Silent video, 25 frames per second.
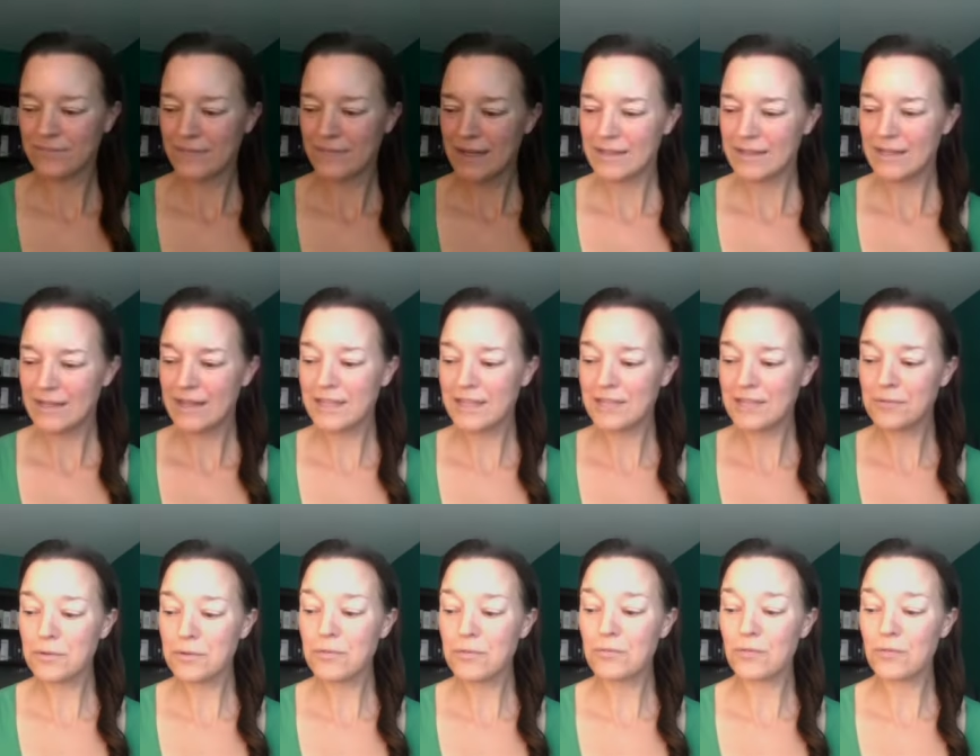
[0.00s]
Now, these
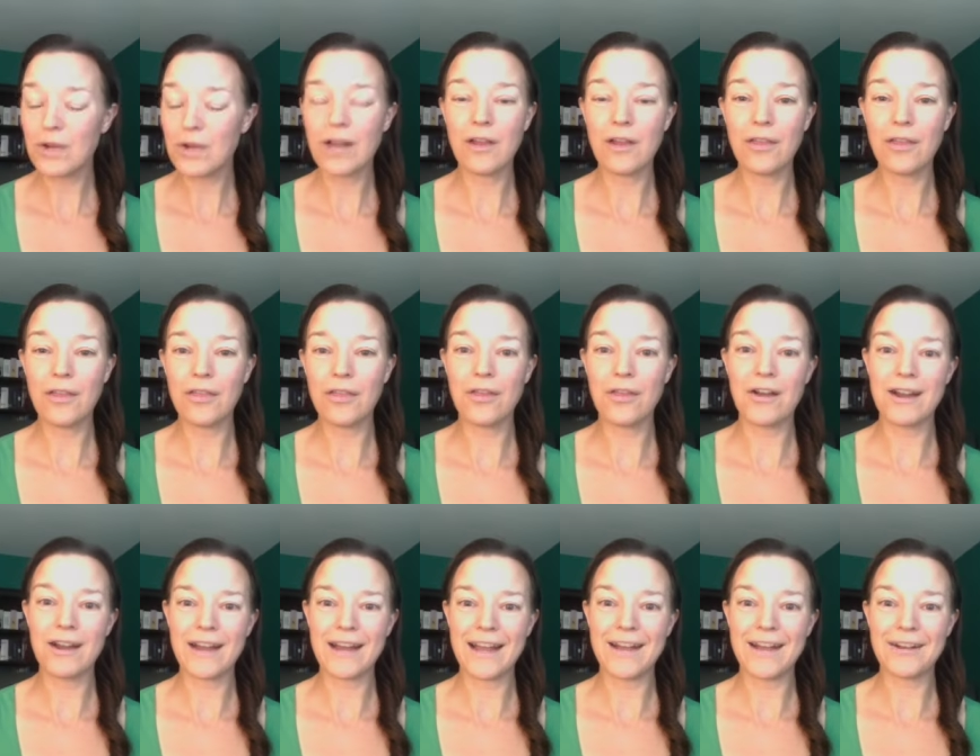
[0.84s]
were well
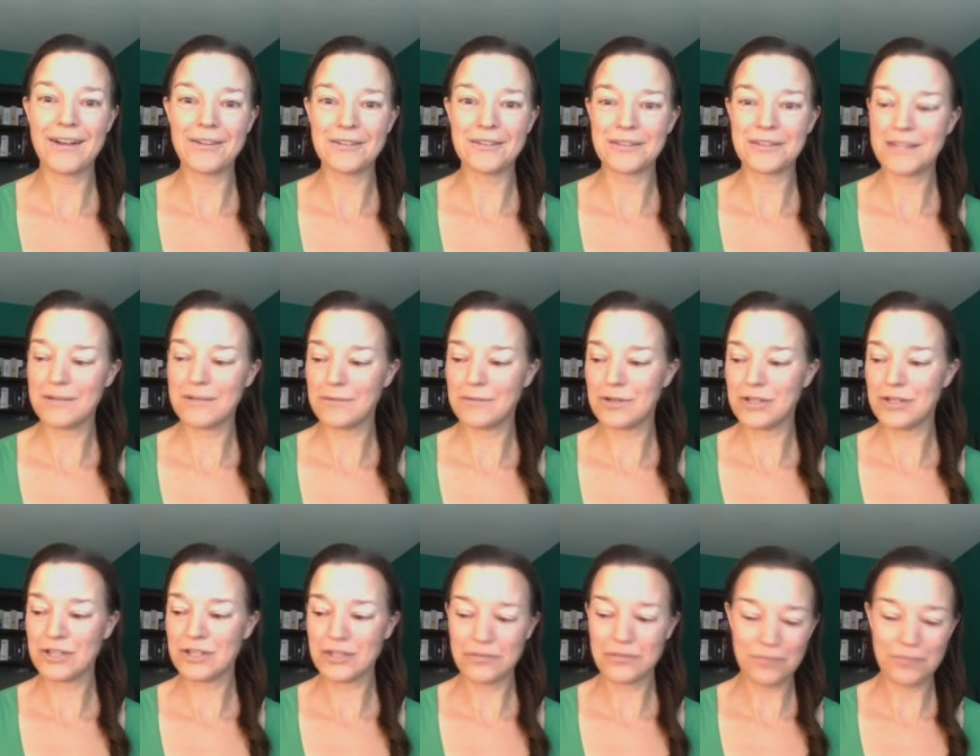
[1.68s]
thought out. They weren't
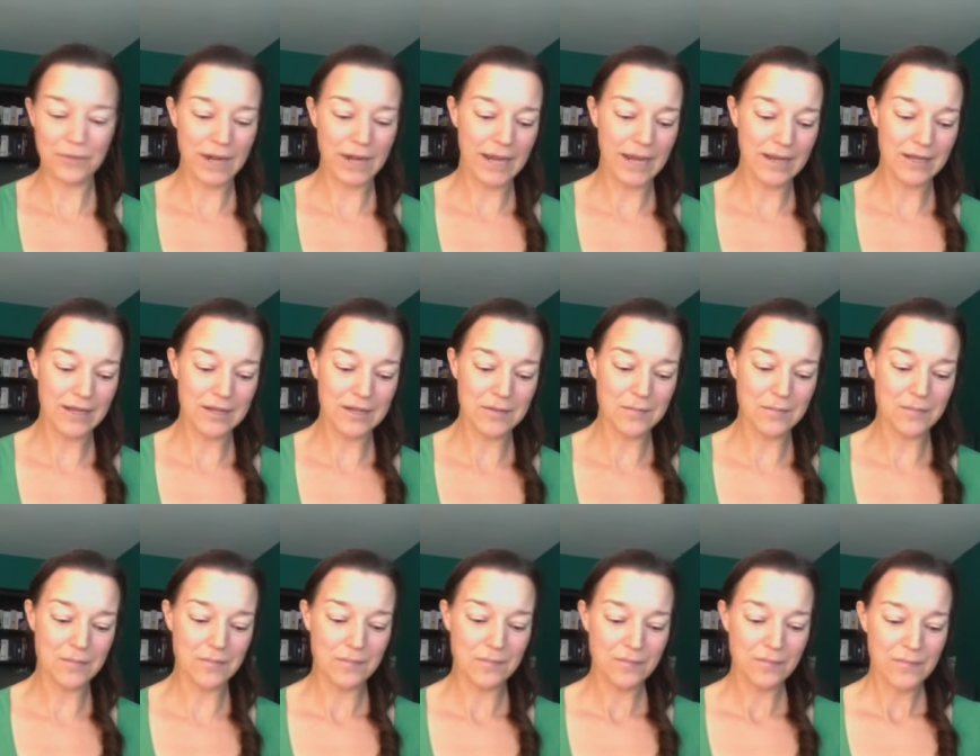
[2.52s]
just
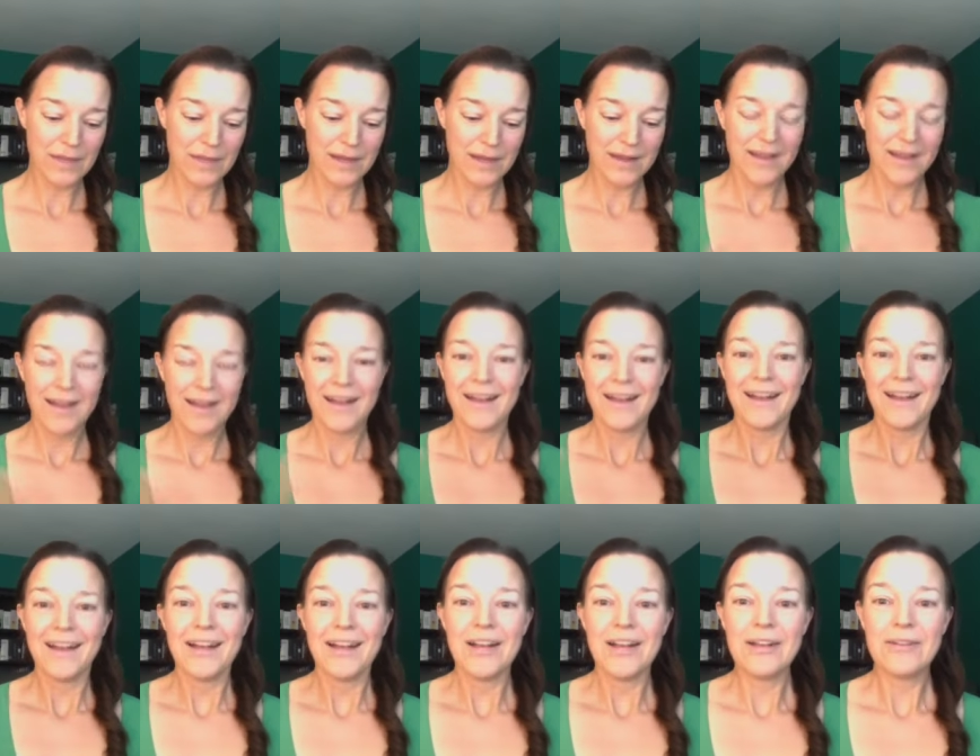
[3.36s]
random
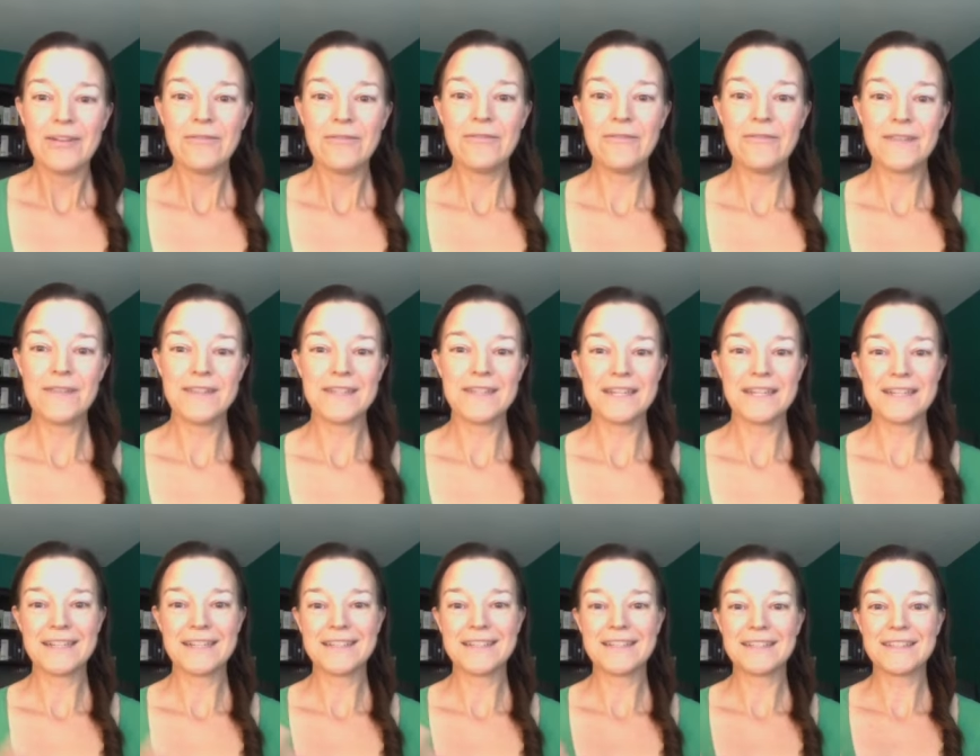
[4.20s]

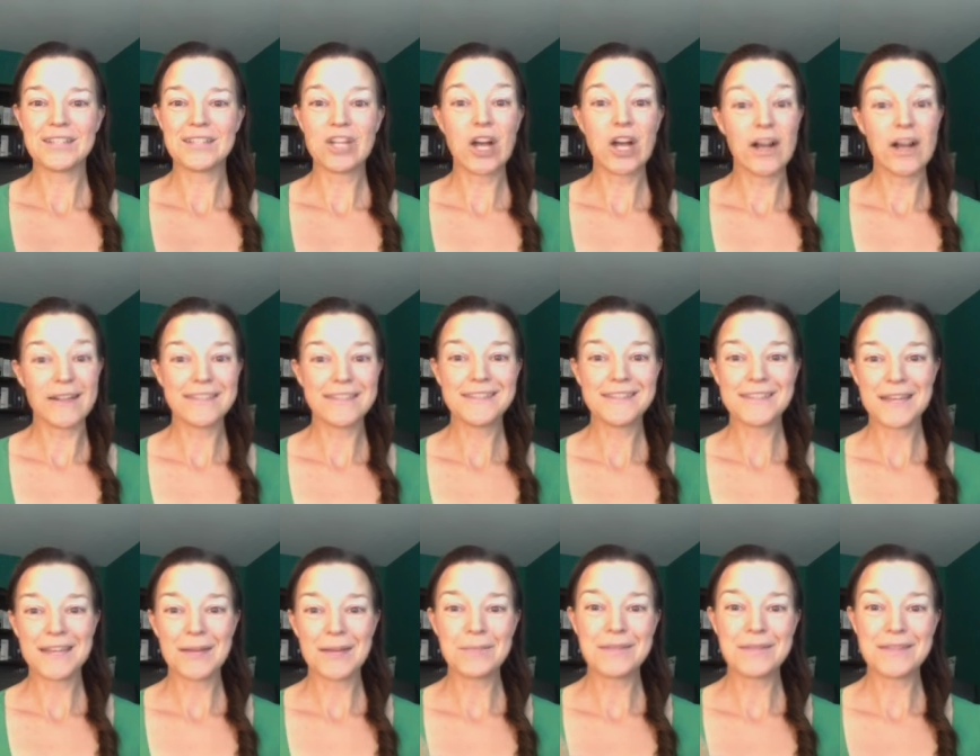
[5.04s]
physics
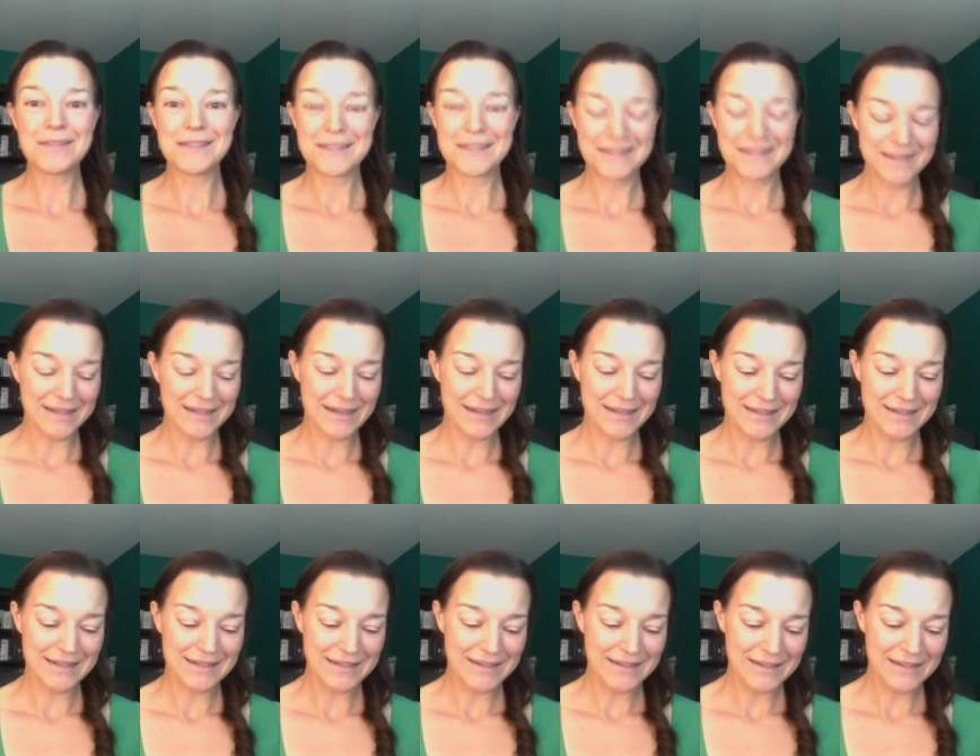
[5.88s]
concepts and,
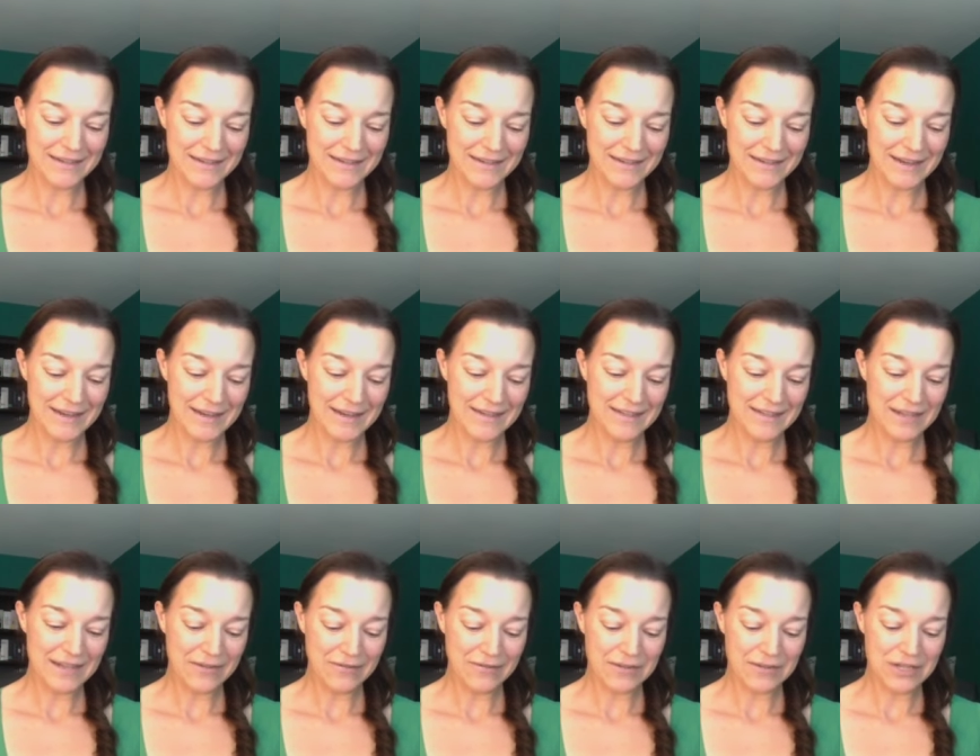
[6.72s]
and, and
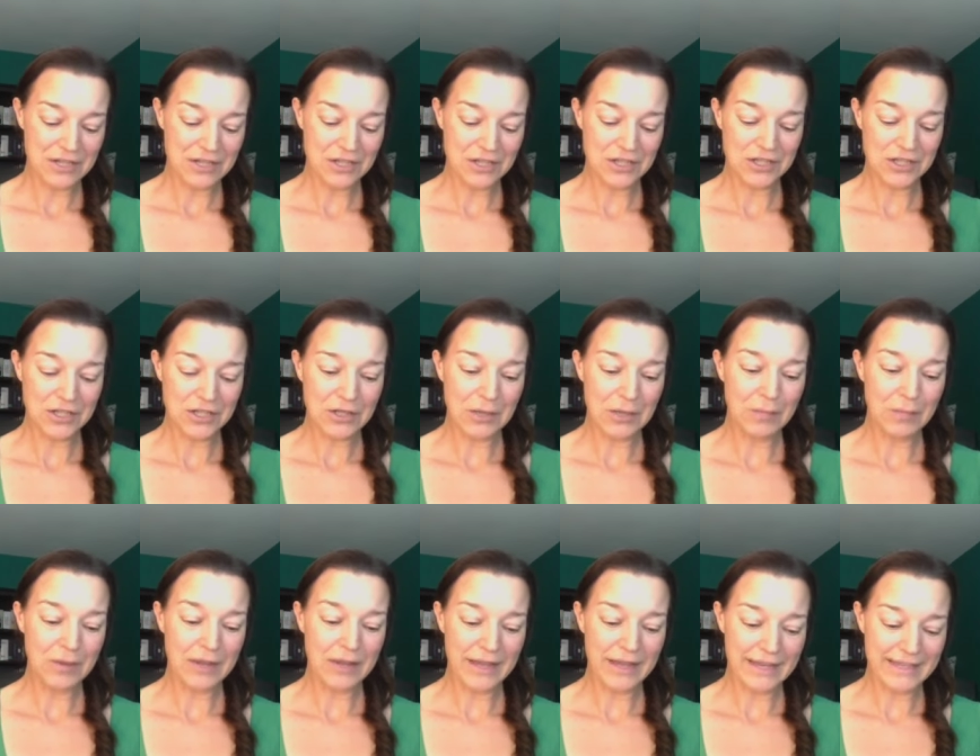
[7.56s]
definitions
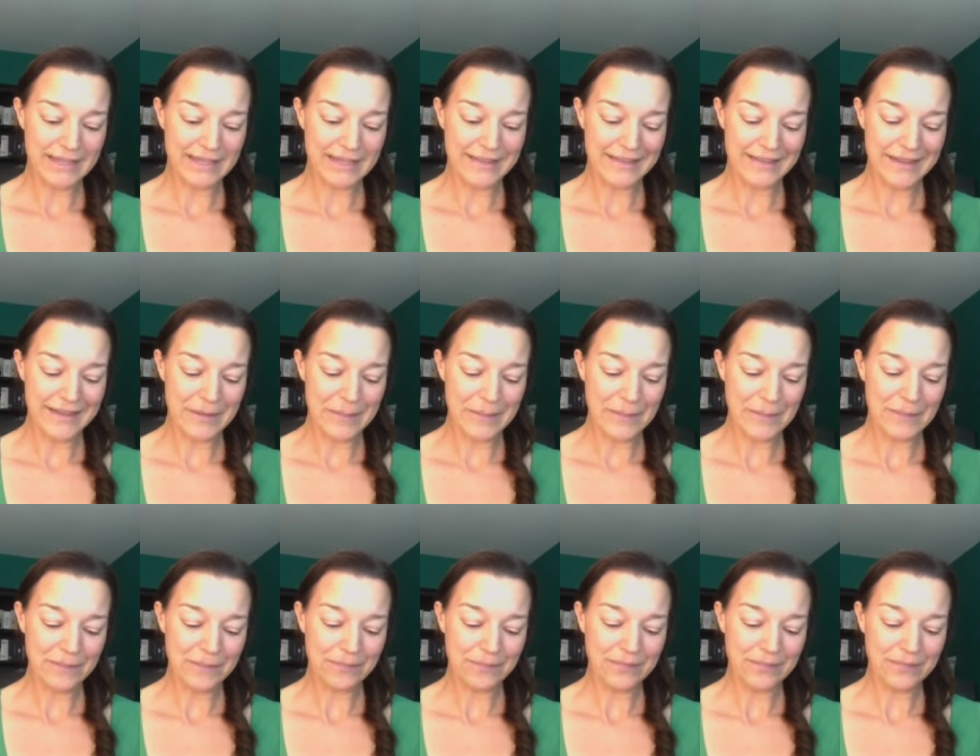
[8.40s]
applied to them.